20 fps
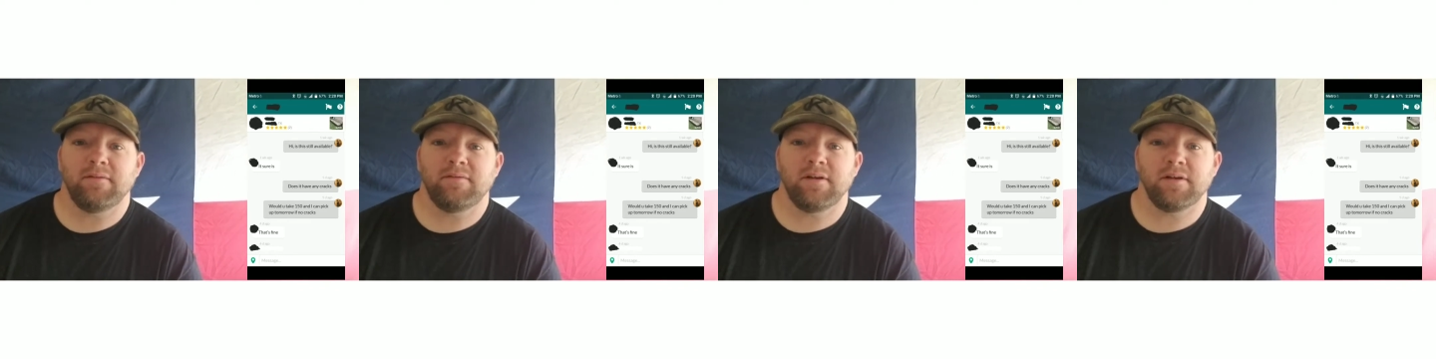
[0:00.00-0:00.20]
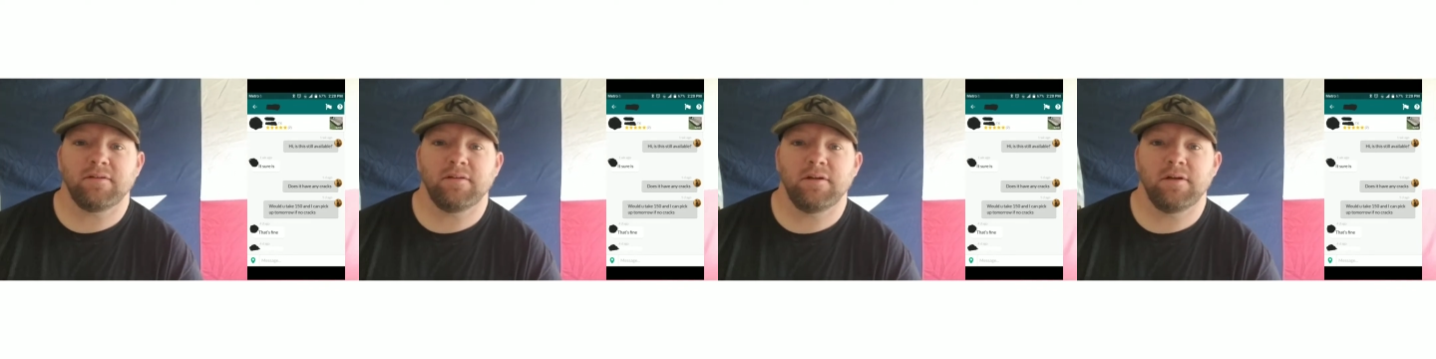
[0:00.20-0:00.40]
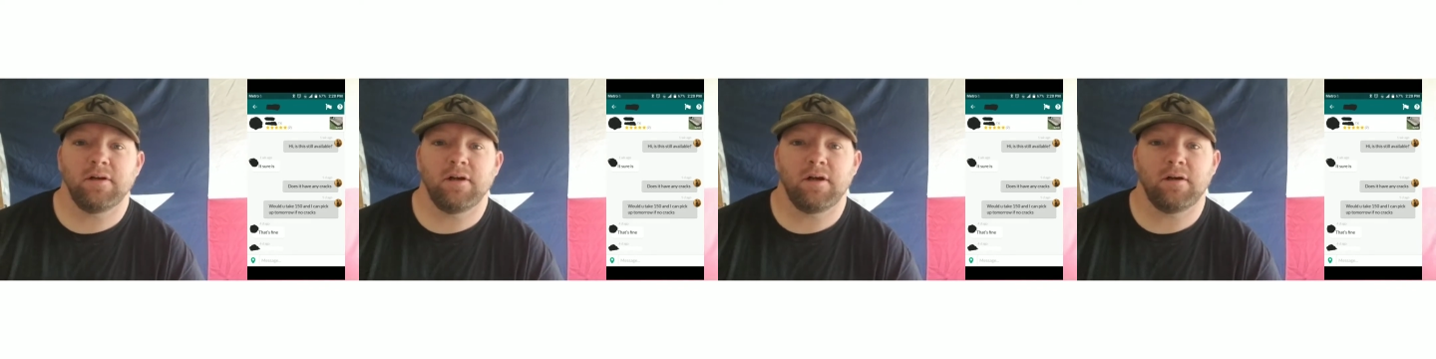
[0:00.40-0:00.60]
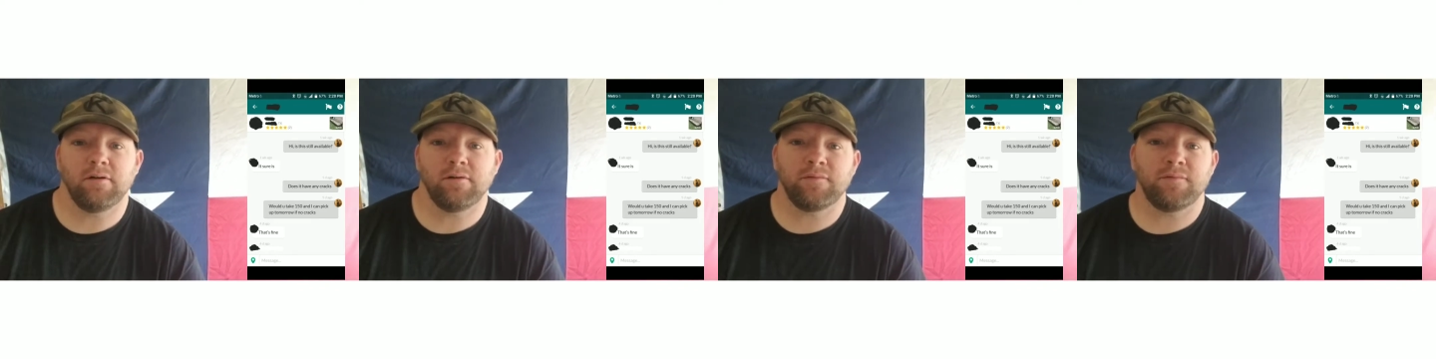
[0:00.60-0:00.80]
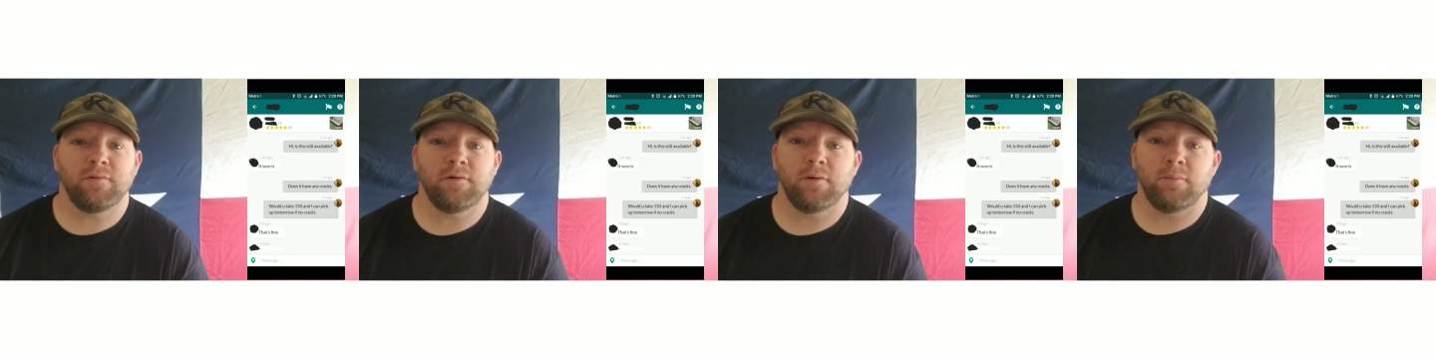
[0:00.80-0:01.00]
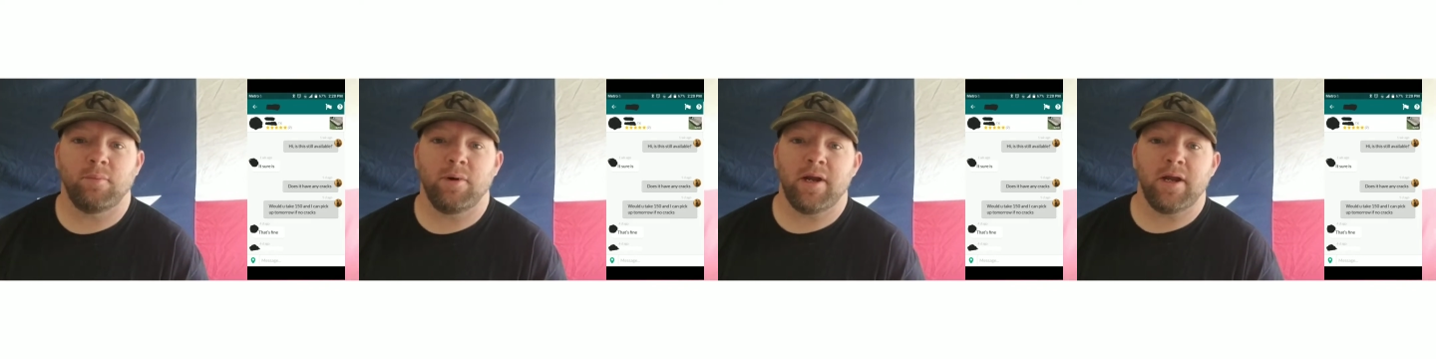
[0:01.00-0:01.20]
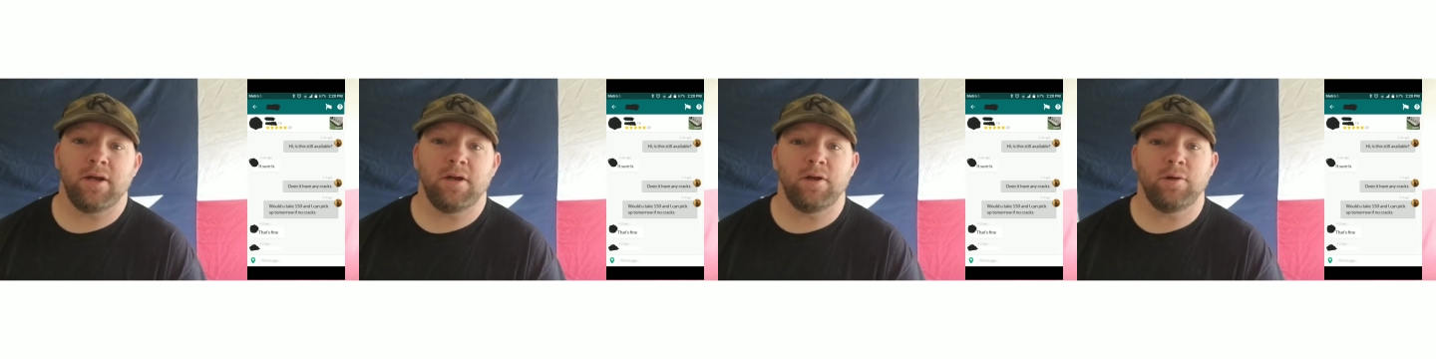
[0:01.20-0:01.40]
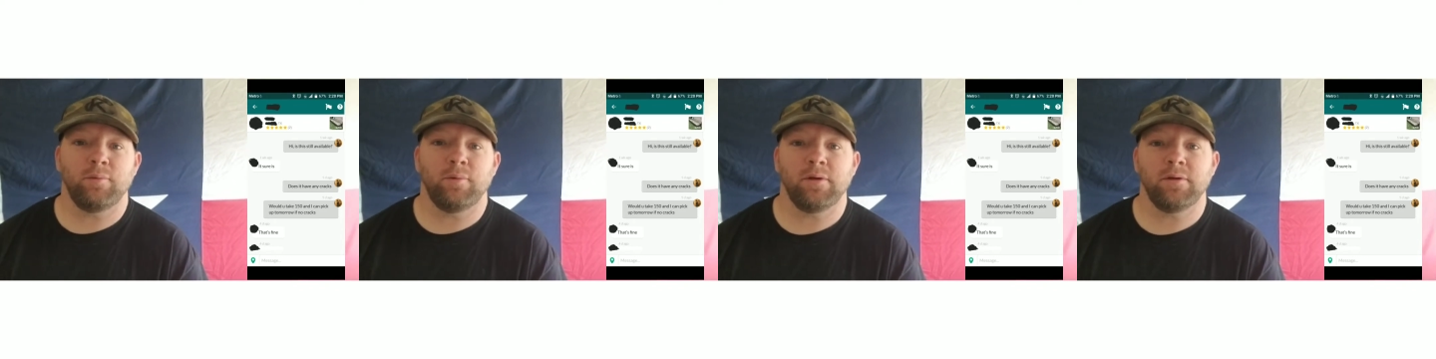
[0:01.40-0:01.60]
six hundred dollars for a brand
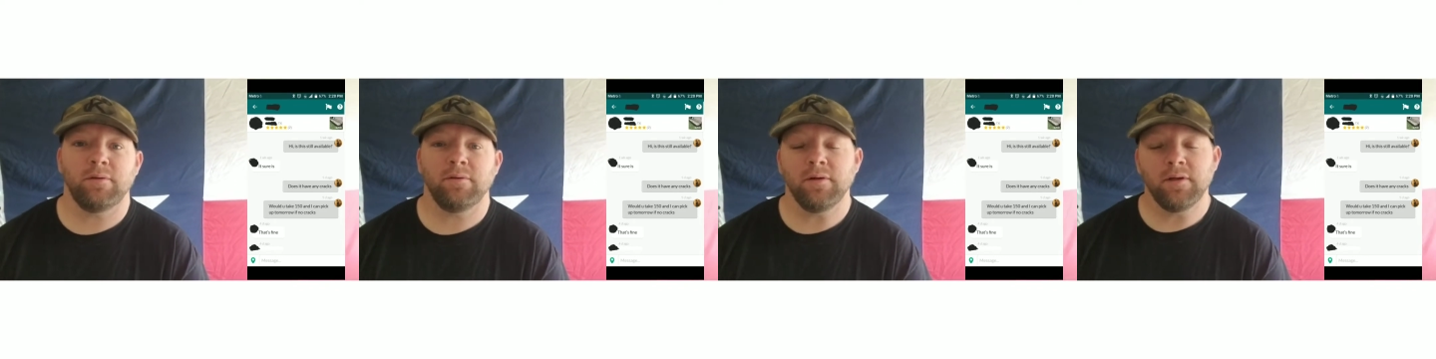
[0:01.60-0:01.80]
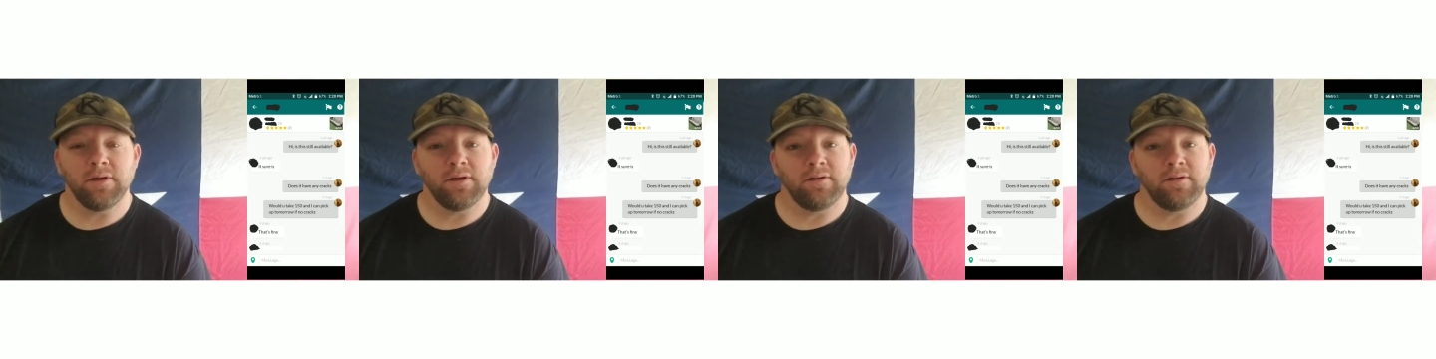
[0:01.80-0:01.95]
new one,